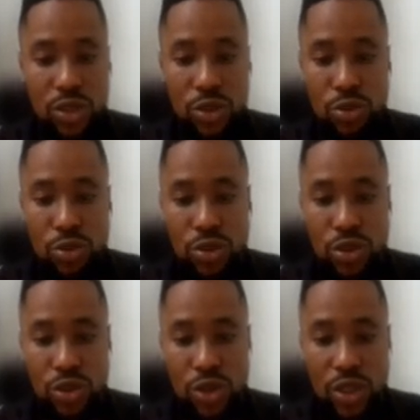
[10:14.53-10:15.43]
you
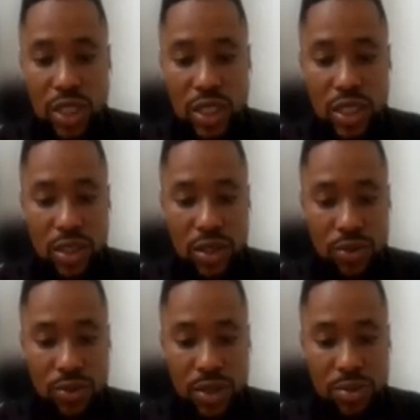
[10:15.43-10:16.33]
suddenly,
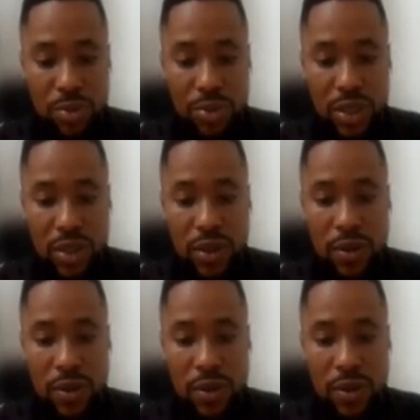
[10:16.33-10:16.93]
where's my pen?